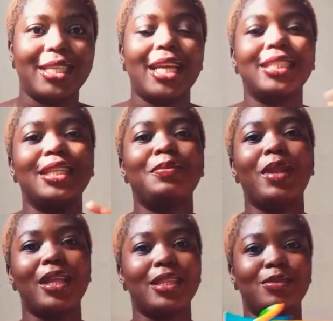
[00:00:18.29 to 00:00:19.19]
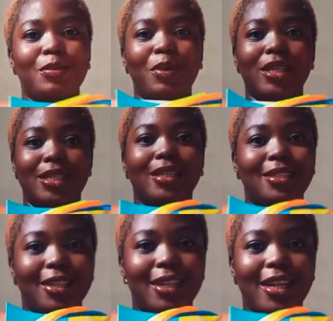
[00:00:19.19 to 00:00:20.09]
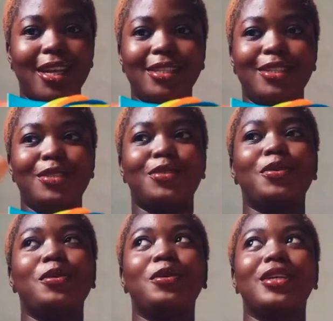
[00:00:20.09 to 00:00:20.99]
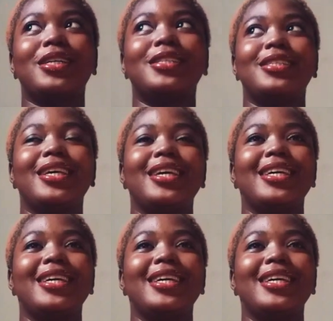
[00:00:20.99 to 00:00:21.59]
she actually planned this with my sister, and this is so cool because